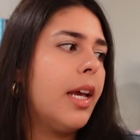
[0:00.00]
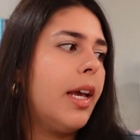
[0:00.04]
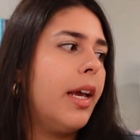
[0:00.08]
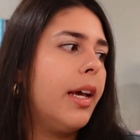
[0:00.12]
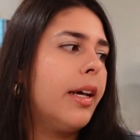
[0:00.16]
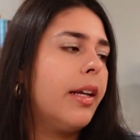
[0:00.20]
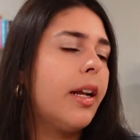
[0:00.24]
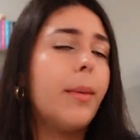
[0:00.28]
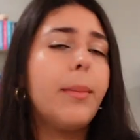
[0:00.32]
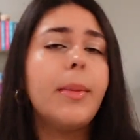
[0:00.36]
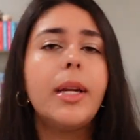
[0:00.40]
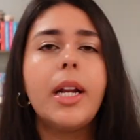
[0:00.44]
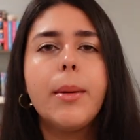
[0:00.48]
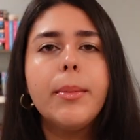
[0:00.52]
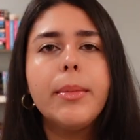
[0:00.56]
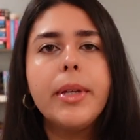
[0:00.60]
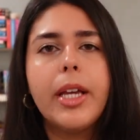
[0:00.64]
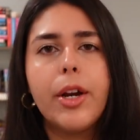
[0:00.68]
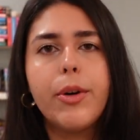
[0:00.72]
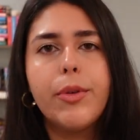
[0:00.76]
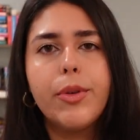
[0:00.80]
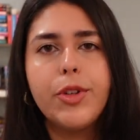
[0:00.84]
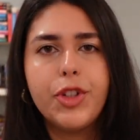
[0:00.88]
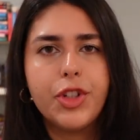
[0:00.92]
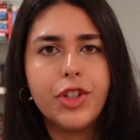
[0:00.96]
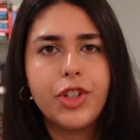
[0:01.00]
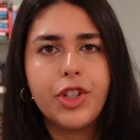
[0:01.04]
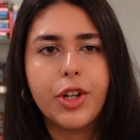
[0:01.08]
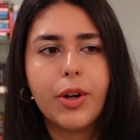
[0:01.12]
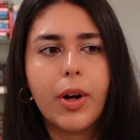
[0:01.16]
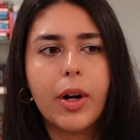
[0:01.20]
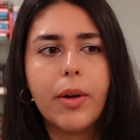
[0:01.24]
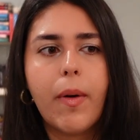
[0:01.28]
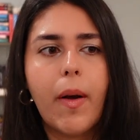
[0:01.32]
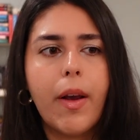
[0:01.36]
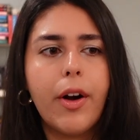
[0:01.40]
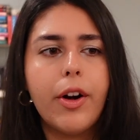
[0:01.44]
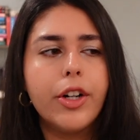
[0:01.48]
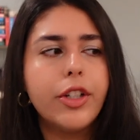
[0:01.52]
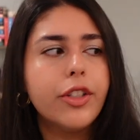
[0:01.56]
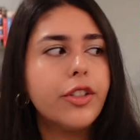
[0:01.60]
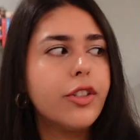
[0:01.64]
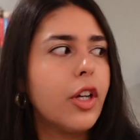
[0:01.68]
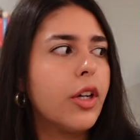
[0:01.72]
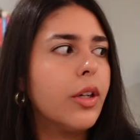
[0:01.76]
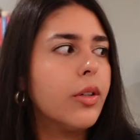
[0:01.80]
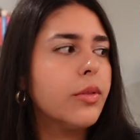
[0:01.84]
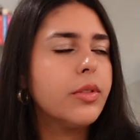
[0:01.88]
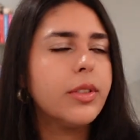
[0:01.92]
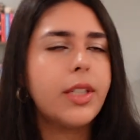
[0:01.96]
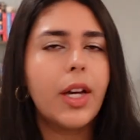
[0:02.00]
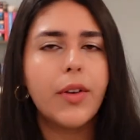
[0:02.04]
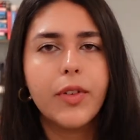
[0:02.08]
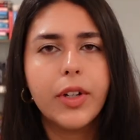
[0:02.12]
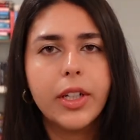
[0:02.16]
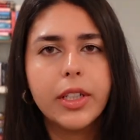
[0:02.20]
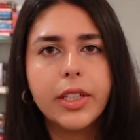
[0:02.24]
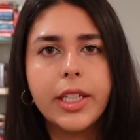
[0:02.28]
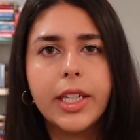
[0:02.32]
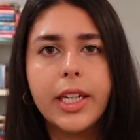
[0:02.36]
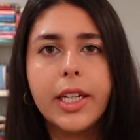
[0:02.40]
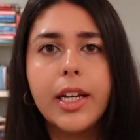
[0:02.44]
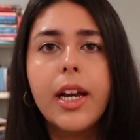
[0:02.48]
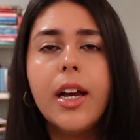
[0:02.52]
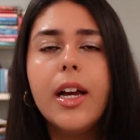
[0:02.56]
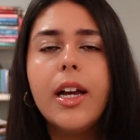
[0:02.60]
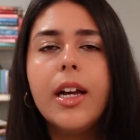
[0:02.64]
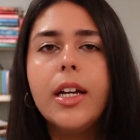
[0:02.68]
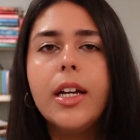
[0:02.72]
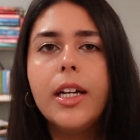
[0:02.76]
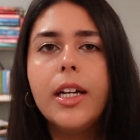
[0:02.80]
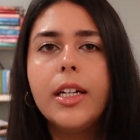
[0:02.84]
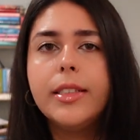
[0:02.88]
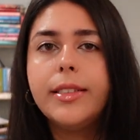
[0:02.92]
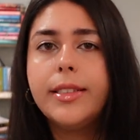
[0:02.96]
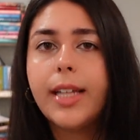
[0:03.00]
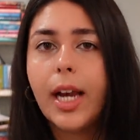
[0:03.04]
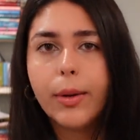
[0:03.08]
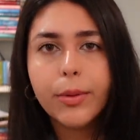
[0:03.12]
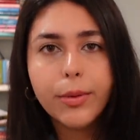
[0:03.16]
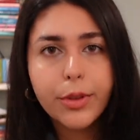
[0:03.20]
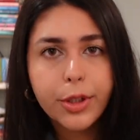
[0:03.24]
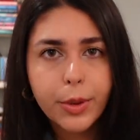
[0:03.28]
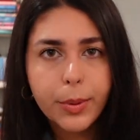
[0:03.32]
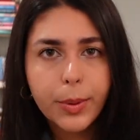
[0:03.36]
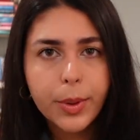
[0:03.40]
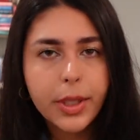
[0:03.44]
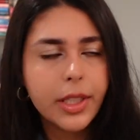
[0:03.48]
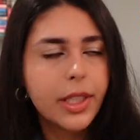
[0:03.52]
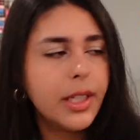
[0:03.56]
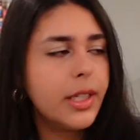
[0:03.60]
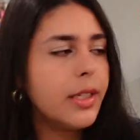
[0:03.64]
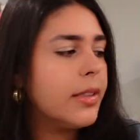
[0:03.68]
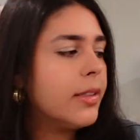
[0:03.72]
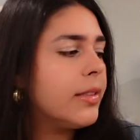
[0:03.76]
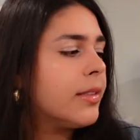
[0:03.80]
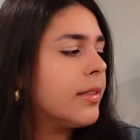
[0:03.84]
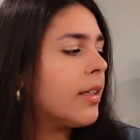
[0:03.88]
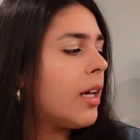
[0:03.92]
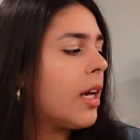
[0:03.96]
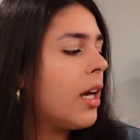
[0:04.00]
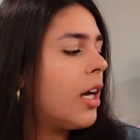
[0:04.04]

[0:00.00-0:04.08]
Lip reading: And I mean, Emily Henry's just a great writer, so definitely down to read this.